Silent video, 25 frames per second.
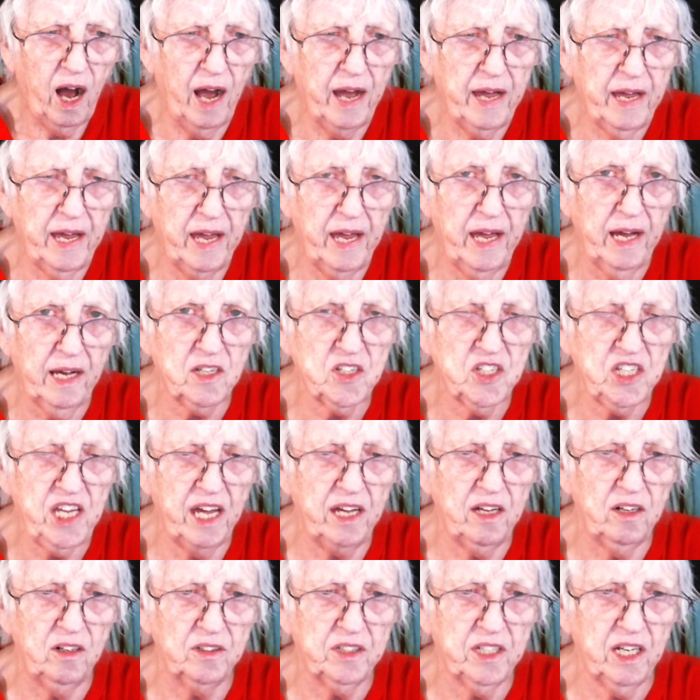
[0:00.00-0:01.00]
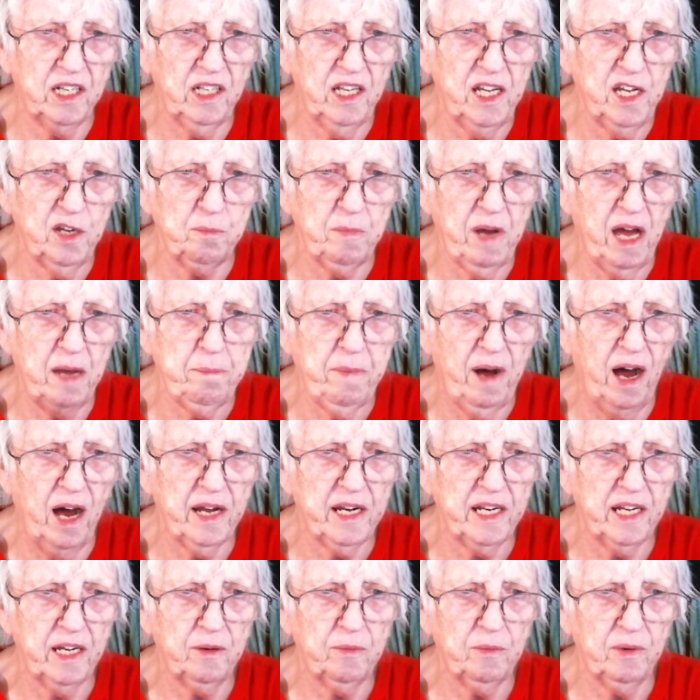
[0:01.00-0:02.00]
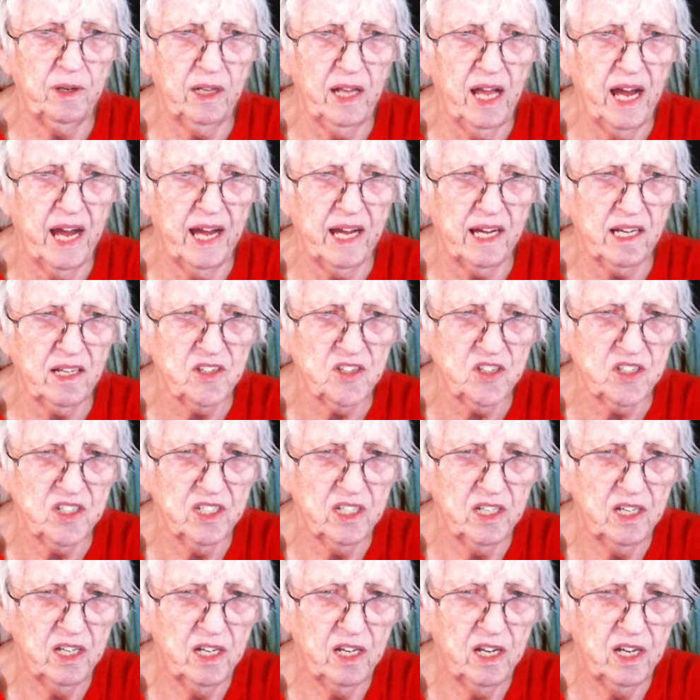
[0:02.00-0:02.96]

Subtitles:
exhaled and let my body relax.